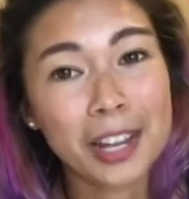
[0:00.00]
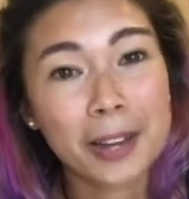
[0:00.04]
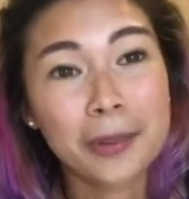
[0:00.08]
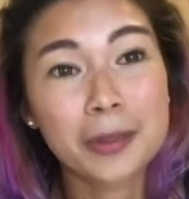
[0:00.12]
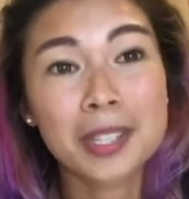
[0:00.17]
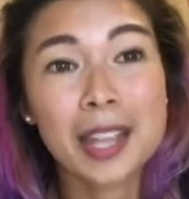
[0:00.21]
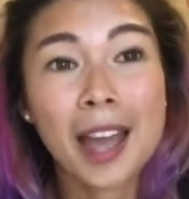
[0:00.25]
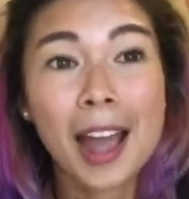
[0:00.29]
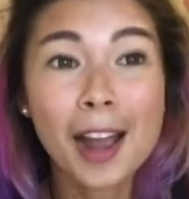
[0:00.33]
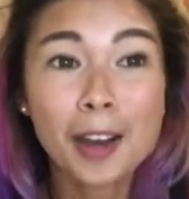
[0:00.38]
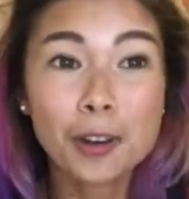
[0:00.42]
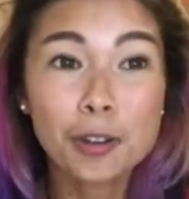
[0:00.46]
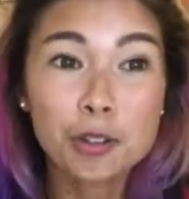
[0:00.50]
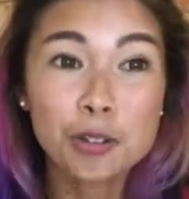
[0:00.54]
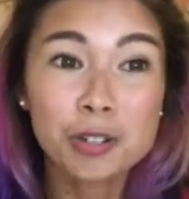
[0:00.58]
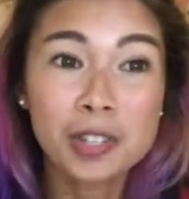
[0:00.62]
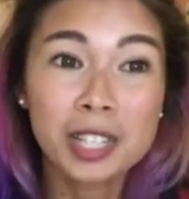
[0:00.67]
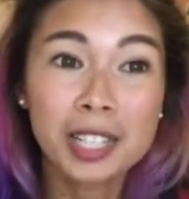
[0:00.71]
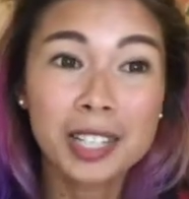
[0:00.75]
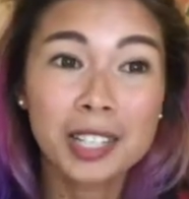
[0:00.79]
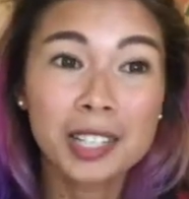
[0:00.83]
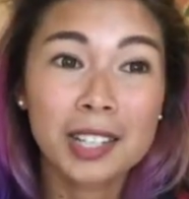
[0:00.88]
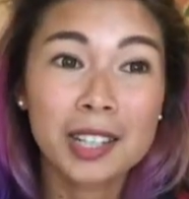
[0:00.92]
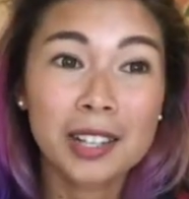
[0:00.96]
I was
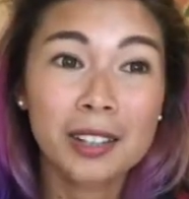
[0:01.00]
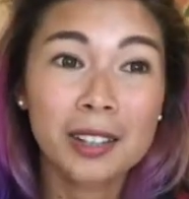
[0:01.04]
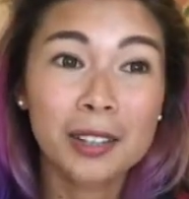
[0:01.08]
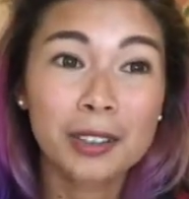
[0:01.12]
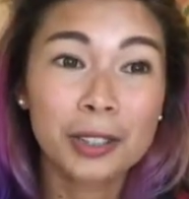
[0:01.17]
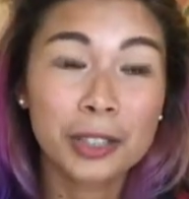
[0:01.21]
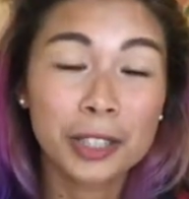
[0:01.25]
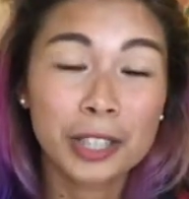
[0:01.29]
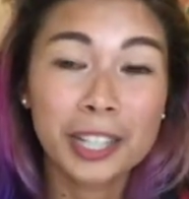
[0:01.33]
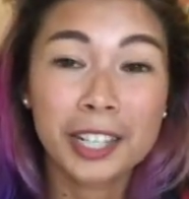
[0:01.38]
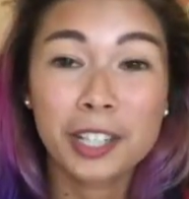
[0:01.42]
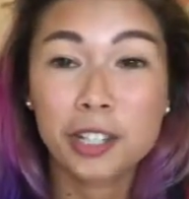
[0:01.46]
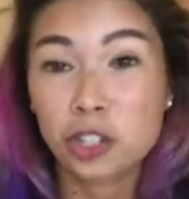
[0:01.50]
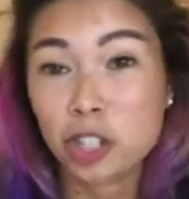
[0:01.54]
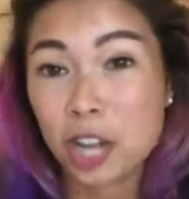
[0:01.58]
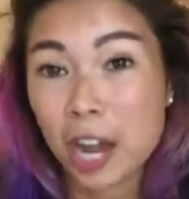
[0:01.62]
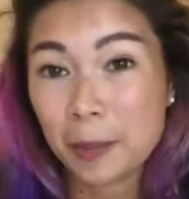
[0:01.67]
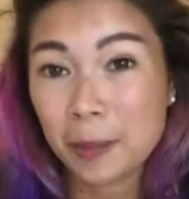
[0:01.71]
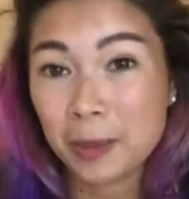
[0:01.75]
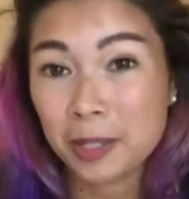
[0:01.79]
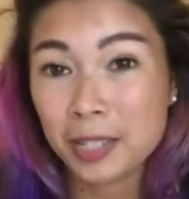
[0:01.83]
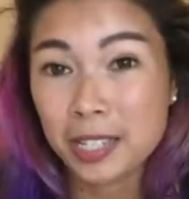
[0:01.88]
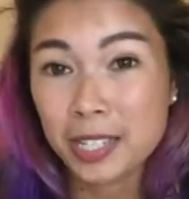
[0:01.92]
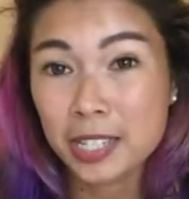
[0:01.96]
actually learning
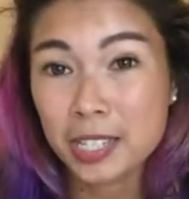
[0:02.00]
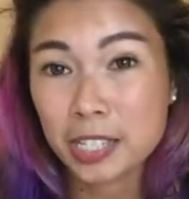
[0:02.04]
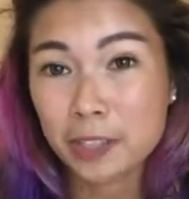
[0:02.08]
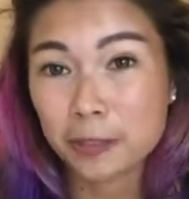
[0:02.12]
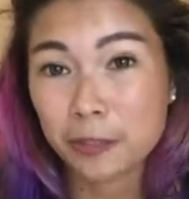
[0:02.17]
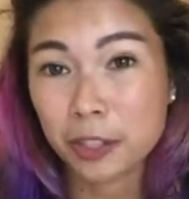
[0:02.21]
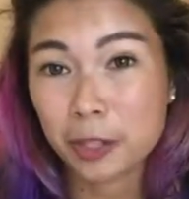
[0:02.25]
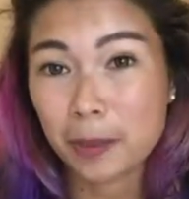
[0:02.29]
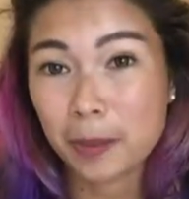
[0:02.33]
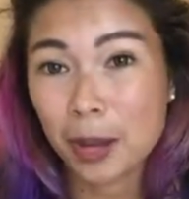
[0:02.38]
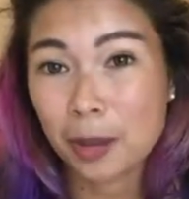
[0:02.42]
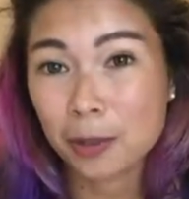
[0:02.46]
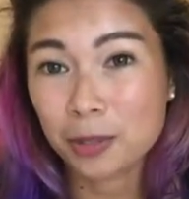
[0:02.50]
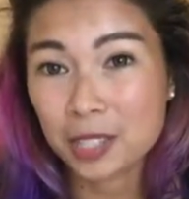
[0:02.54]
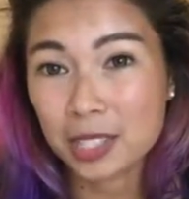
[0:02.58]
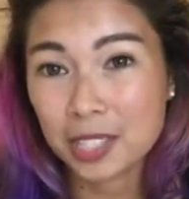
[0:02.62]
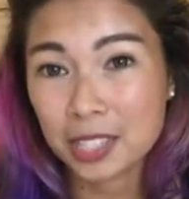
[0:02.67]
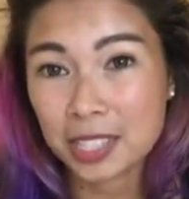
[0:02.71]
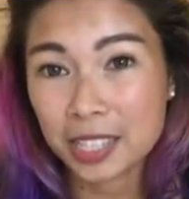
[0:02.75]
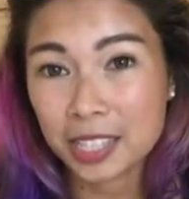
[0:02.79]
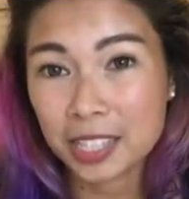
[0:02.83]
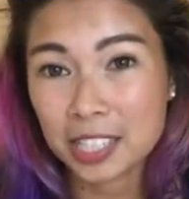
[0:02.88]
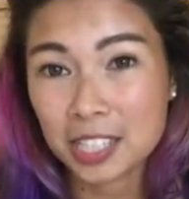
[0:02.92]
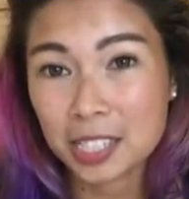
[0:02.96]
Japanese for about
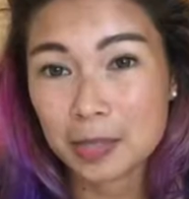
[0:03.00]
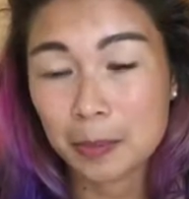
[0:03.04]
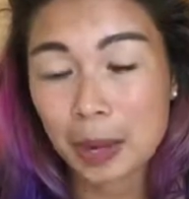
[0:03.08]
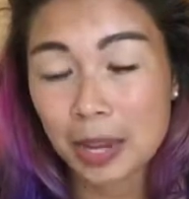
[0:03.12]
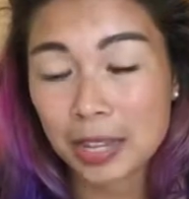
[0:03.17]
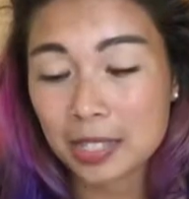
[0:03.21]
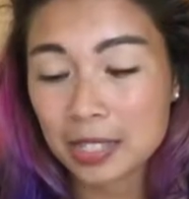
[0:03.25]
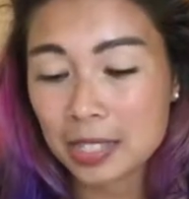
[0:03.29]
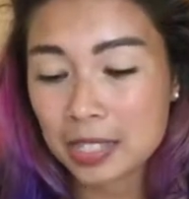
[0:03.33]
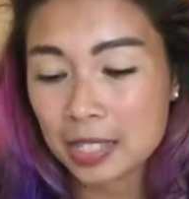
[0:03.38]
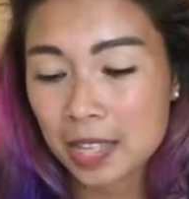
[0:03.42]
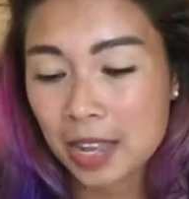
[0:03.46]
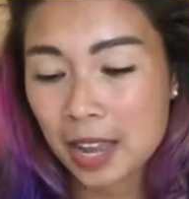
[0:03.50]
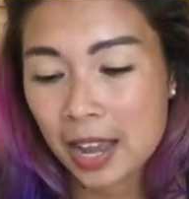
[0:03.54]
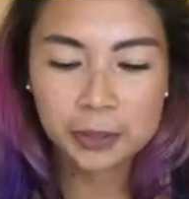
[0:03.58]
6 months.